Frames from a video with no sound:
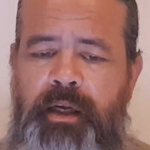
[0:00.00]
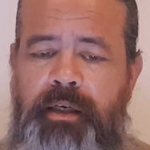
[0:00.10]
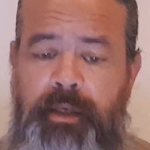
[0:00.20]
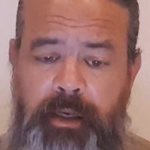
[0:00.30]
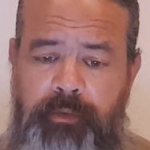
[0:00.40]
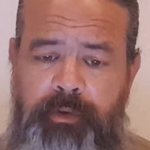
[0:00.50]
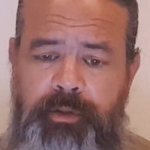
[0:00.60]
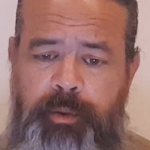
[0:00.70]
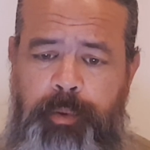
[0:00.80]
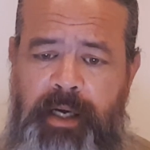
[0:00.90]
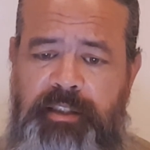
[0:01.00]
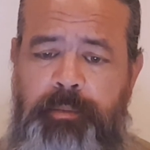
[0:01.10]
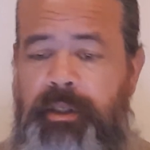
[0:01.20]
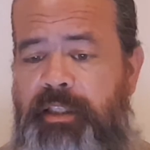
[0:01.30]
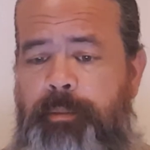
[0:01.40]
None of those are
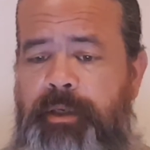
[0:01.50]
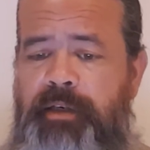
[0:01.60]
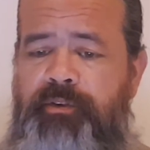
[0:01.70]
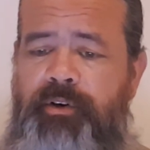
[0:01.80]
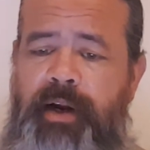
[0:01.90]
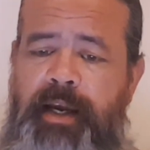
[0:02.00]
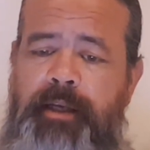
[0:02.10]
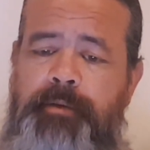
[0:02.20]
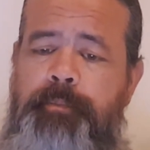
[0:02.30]
possible in the middle of a riot.